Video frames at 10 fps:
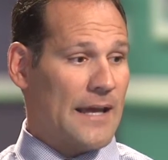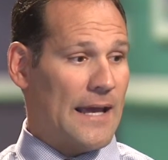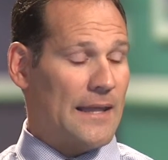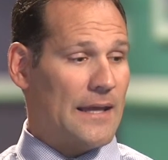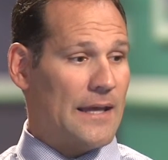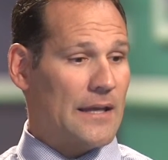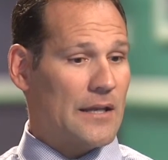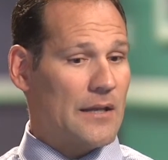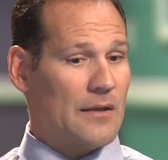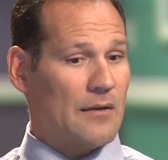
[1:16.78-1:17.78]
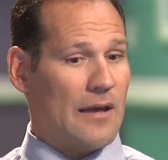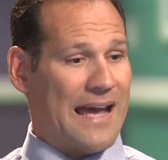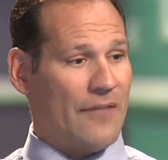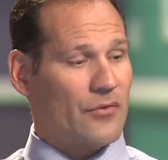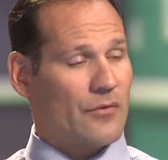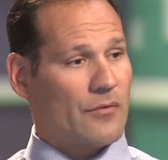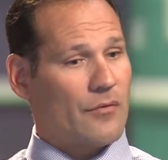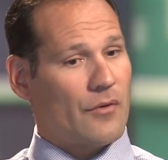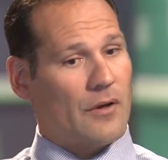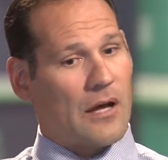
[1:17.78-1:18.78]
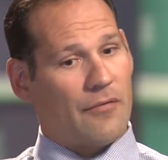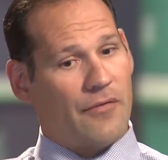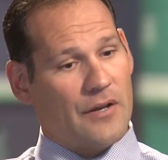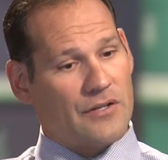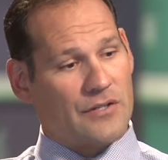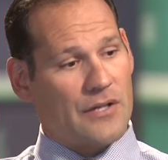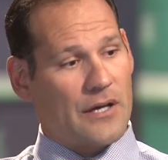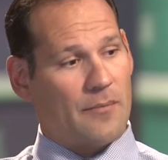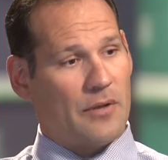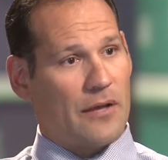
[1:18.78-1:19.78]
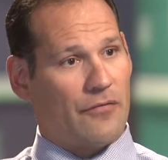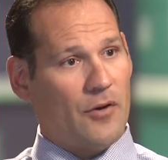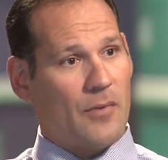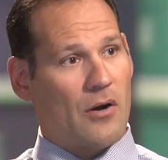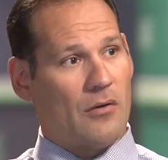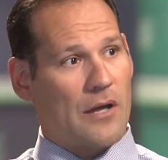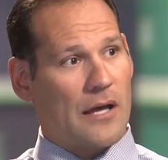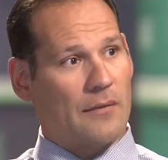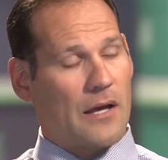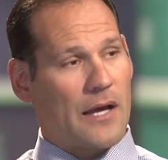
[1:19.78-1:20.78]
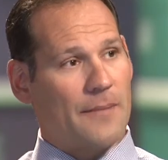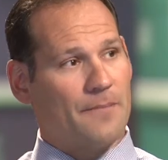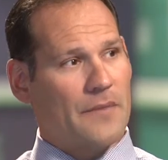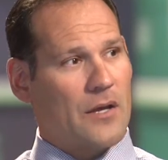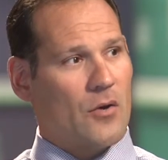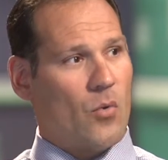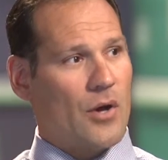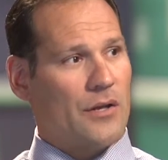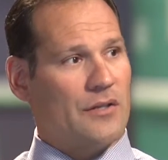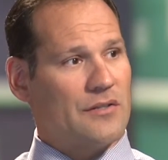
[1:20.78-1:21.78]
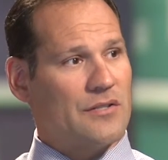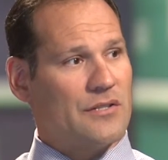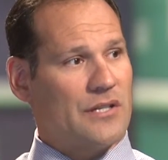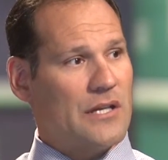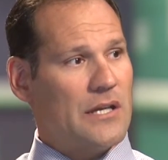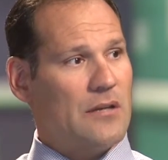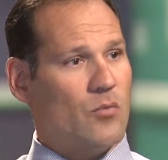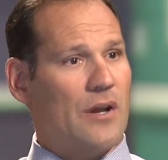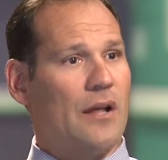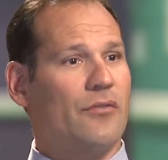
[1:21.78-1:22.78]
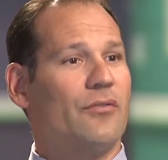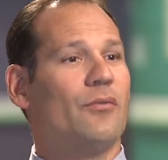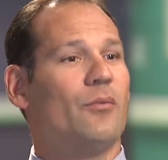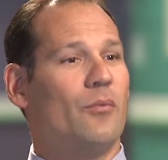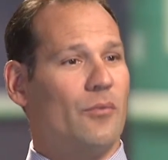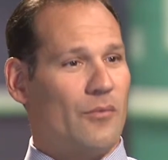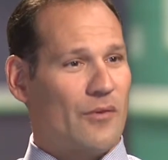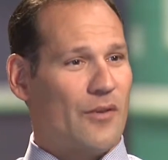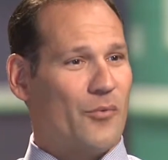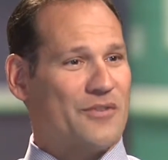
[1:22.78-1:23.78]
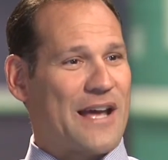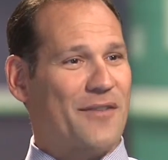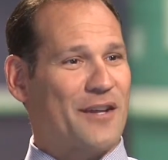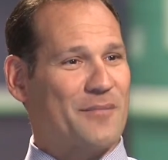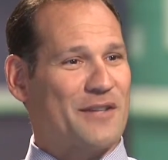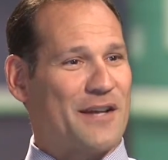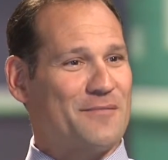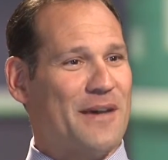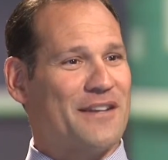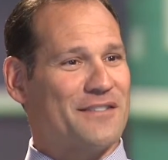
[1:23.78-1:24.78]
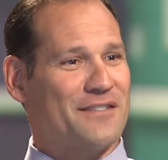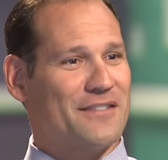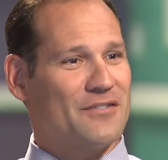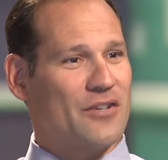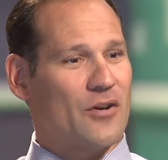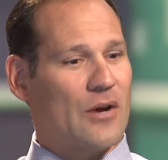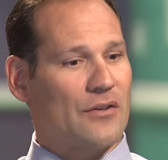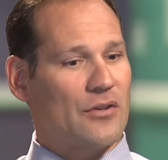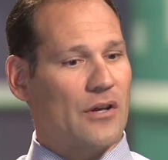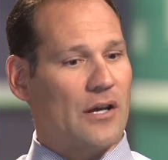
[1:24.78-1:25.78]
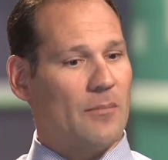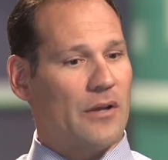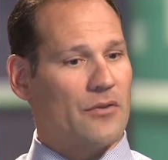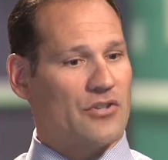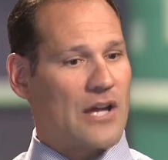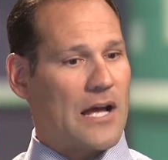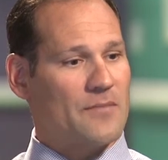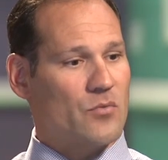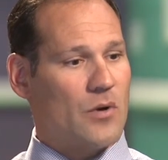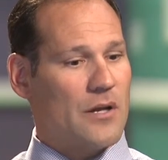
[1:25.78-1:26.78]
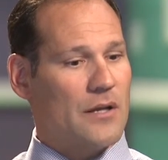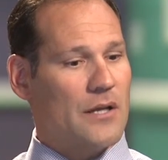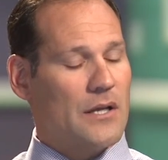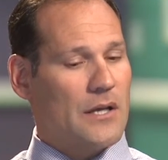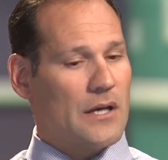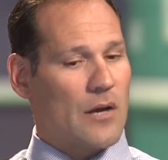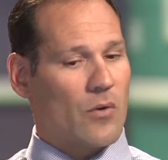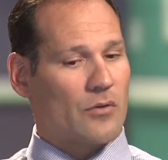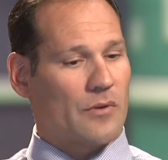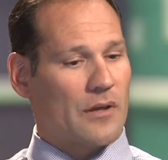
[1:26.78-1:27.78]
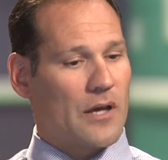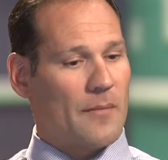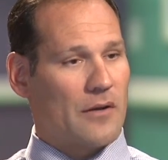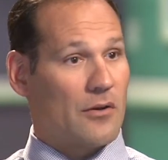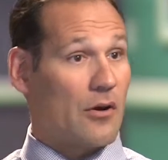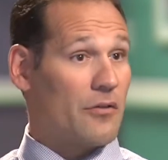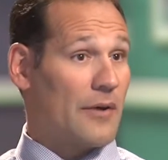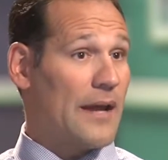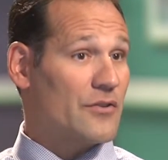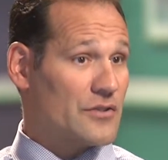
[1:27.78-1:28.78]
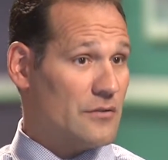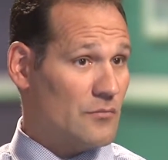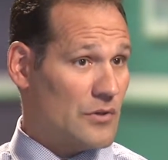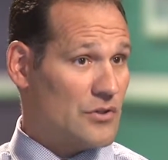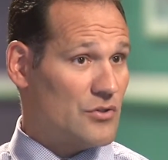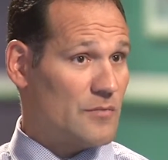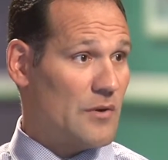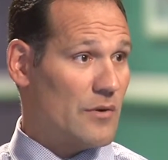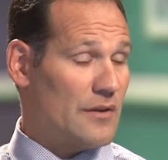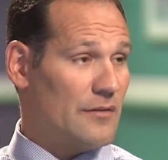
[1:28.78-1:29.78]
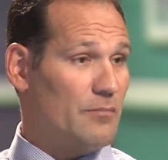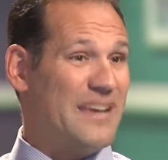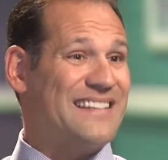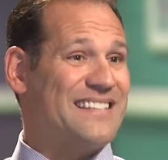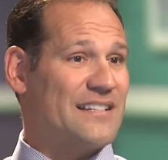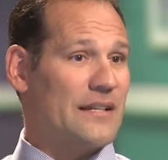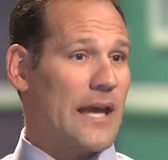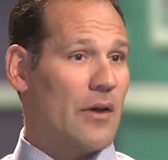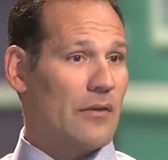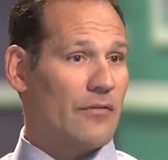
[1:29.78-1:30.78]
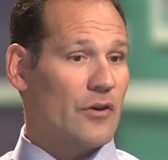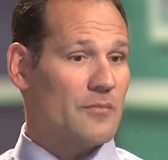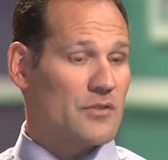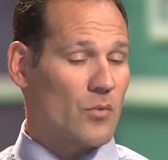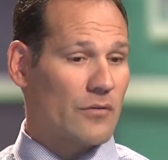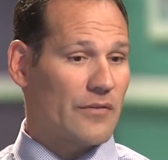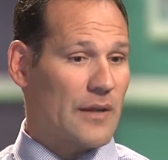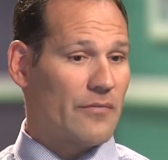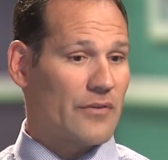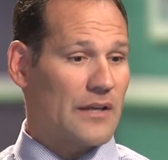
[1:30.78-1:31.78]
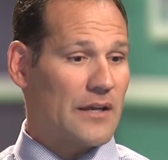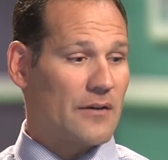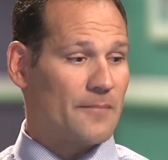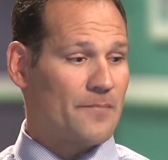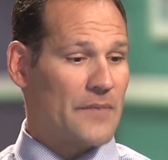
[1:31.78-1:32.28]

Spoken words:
And then after I finished playing football, I wanted to see what else was out there besides medicine. So I took a couple other jobs. One, I worked with a company called Arthur Anderson, which used to be one of these big six accounting firms, and worked for them for a year and